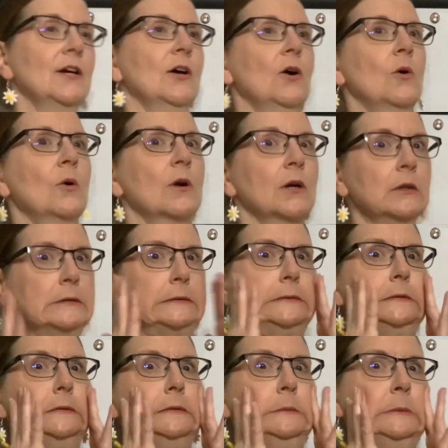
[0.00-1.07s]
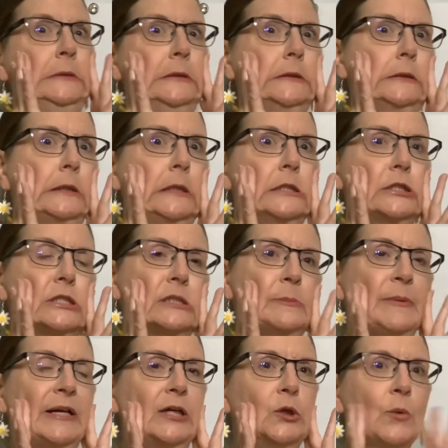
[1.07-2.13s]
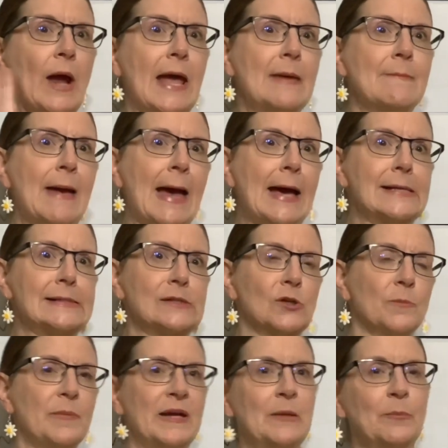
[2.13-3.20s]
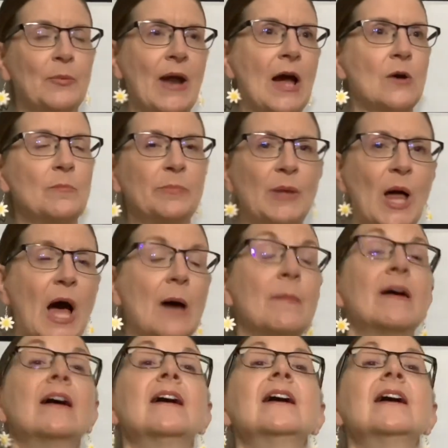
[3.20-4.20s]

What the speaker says: Or, oh my gosh, it's a big gray mess or a big brown blob.